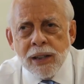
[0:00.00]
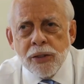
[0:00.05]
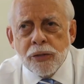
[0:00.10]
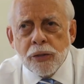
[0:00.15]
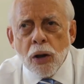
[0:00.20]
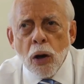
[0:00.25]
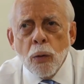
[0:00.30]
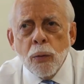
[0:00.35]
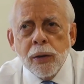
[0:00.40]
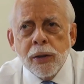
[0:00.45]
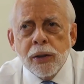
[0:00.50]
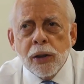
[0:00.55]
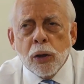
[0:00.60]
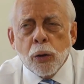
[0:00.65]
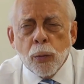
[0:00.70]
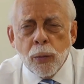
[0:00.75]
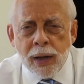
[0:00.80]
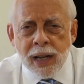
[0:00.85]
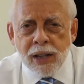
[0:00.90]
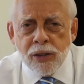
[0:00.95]
that's going to
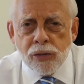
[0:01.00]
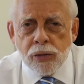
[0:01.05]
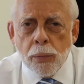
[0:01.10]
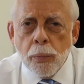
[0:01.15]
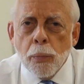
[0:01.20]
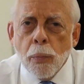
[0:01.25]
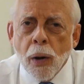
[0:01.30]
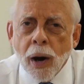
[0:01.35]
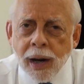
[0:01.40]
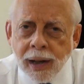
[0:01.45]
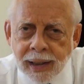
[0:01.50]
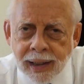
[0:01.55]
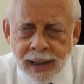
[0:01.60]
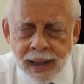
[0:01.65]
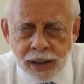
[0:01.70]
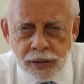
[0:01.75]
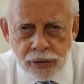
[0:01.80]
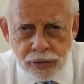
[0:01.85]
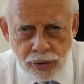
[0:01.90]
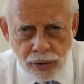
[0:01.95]
create some market
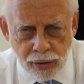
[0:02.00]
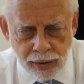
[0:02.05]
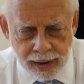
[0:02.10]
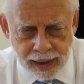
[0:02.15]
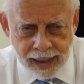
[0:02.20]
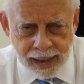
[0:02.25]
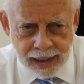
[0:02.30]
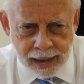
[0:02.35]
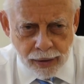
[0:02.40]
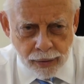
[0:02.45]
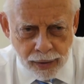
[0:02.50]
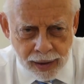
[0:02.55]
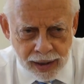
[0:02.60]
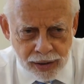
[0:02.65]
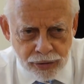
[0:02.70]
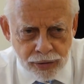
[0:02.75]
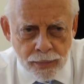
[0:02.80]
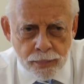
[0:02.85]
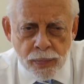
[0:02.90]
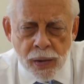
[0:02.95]
uncertainty here
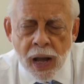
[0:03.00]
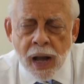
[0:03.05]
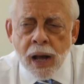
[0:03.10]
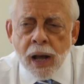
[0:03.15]
is